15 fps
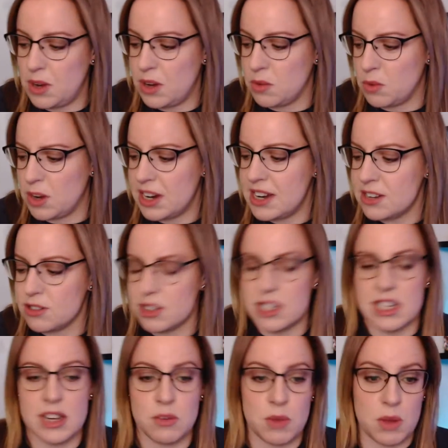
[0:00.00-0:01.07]
We're
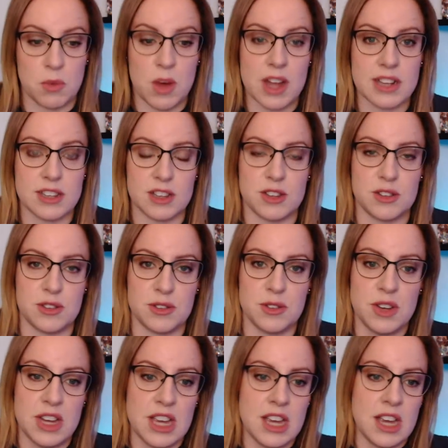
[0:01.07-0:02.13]
interested, we want to,
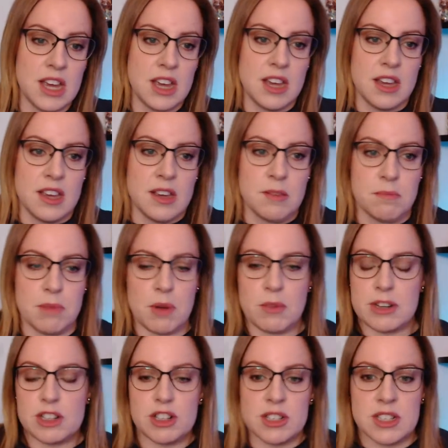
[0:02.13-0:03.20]
but
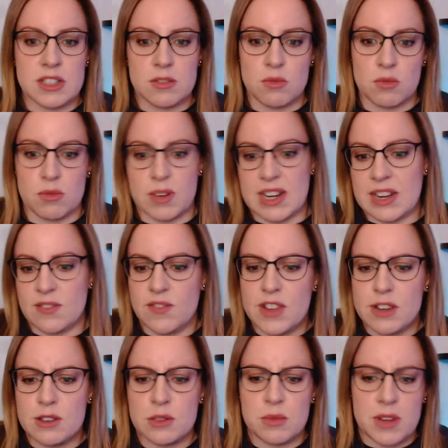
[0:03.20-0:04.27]
we're
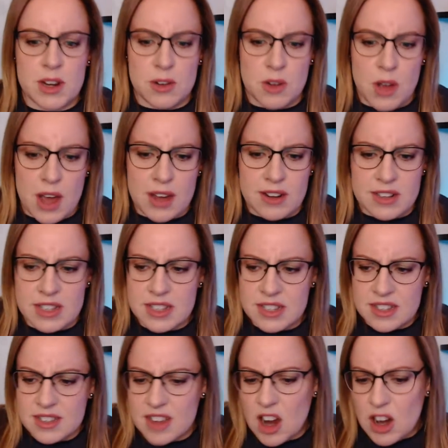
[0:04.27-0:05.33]
confused. We don't know how to
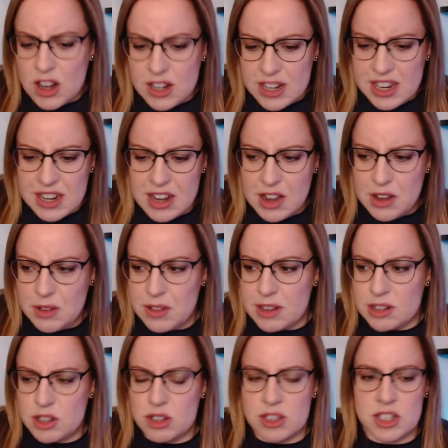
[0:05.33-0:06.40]
start.
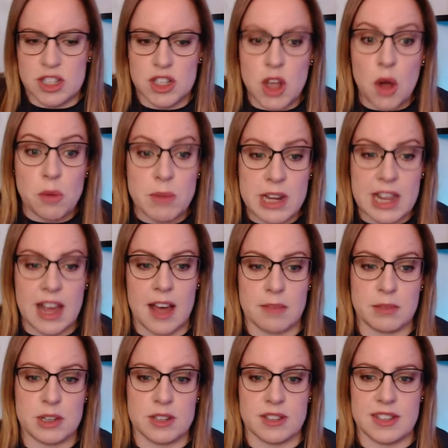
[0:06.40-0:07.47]
There's just so many
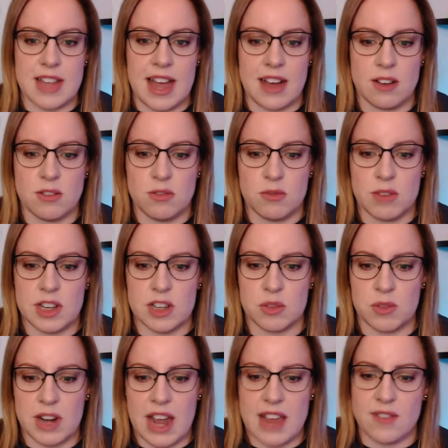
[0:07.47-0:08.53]
options now, which
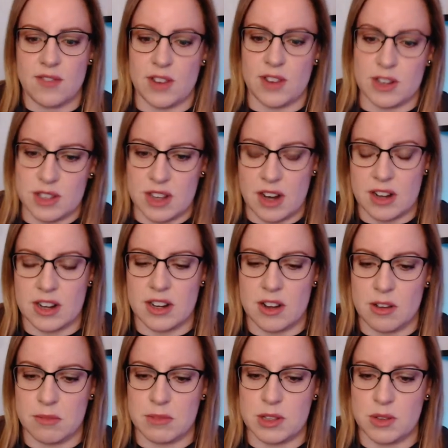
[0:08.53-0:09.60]
when I first started
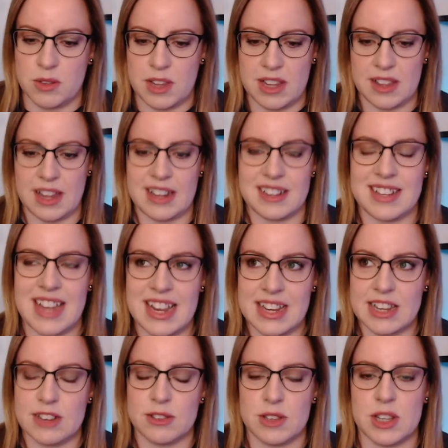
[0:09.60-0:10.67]
homeschooling like
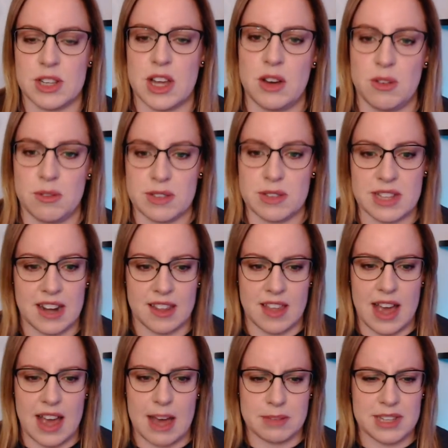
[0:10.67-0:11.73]
10 years ago, it was kind of
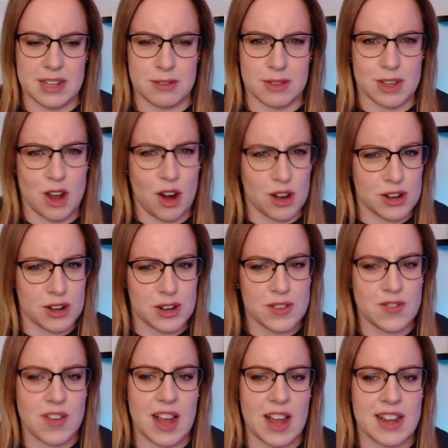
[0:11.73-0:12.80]
the opposite. It was harder to
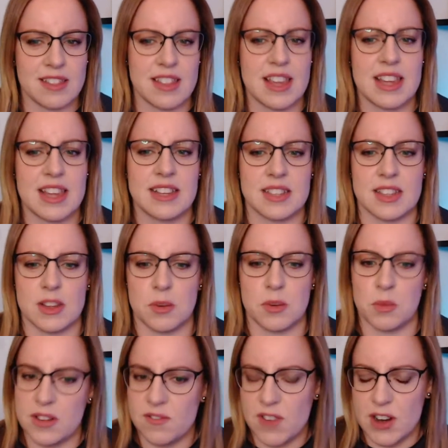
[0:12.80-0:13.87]
find things and there
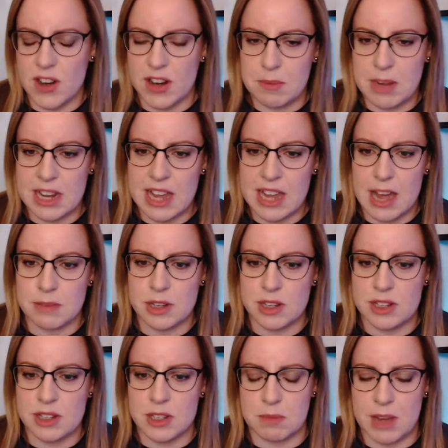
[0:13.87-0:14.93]
weren't very many options.